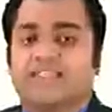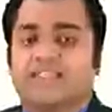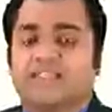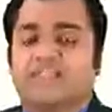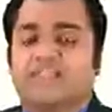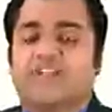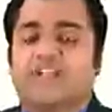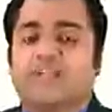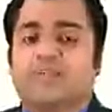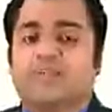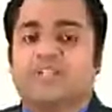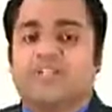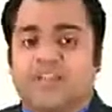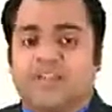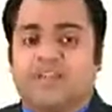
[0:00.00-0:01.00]
is the genetic
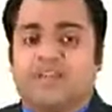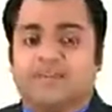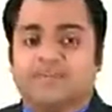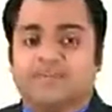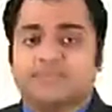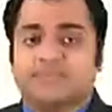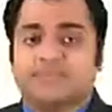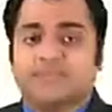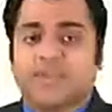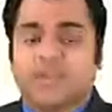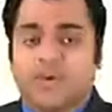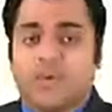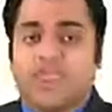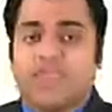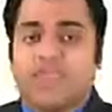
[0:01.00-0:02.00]
material,
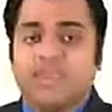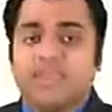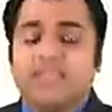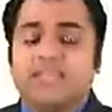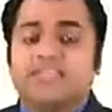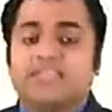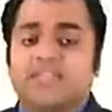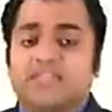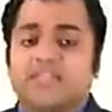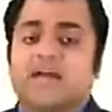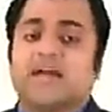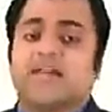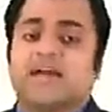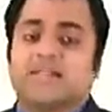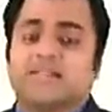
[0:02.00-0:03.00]
okay, till
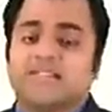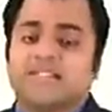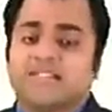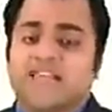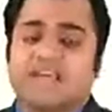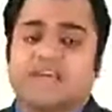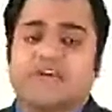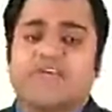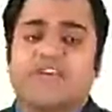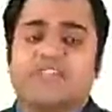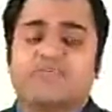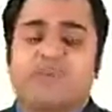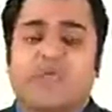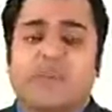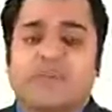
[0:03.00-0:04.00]
another set of
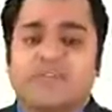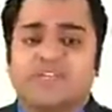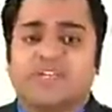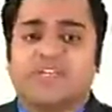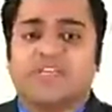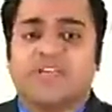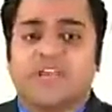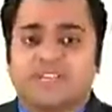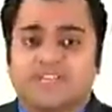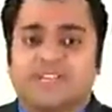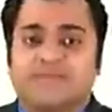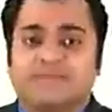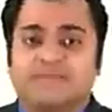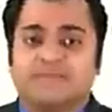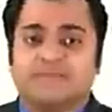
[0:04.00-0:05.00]
experiments are
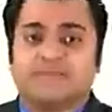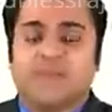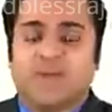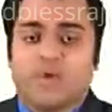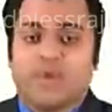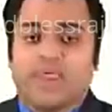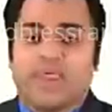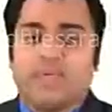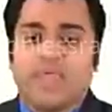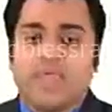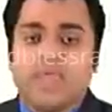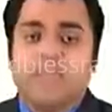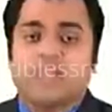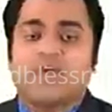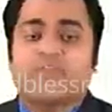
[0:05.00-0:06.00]
conducted. Okay,
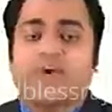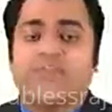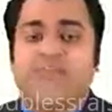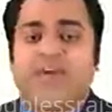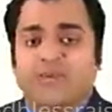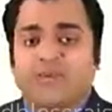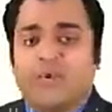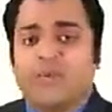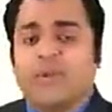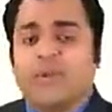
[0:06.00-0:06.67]
now for that we